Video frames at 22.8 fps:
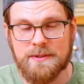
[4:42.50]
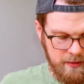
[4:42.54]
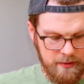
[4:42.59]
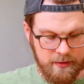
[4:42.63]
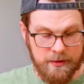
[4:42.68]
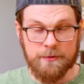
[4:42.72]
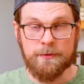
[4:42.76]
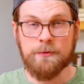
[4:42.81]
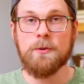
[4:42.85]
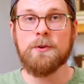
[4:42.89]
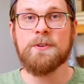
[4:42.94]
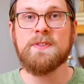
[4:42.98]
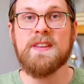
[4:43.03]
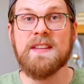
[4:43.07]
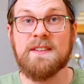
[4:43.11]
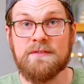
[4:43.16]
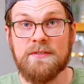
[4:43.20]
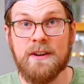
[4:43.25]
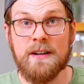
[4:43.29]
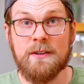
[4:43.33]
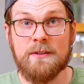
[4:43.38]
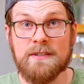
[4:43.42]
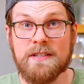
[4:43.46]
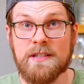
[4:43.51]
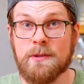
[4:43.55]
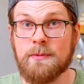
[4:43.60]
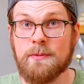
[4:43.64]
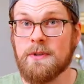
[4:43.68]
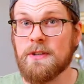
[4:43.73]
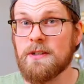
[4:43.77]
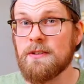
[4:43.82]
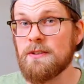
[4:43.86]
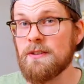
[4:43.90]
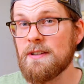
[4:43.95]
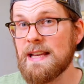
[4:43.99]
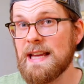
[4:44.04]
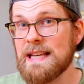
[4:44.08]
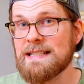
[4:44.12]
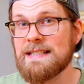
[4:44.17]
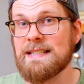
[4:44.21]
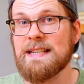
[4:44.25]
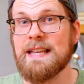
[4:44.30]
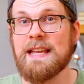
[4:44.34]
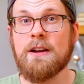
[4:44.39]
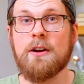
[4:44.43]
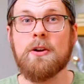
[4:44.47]
The fourth and final tier we're going to look at
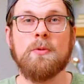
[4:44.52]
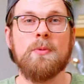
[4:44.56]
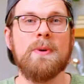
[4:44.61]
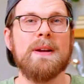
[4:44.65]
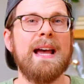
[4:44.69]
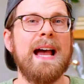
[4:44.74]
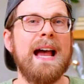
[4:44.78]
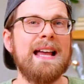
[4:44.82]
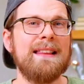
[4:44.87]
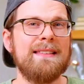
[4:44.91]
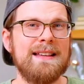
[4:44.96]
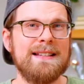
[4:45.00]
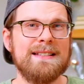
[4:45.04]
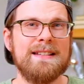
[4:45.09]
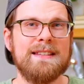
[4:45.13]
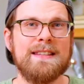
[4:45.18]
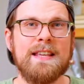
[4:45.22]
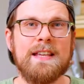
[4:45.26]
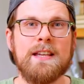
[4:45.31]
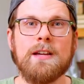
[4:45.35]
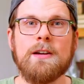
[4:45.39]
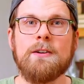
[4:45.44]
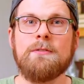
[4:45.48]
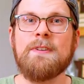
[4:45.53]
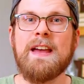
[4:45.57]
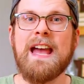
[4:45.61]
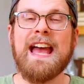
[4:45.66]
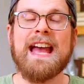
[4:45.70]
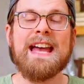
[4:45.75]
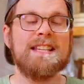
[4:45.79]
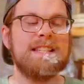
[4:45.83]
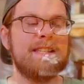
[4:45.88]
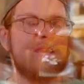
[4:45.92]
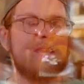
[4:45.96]
today are what I like to think of as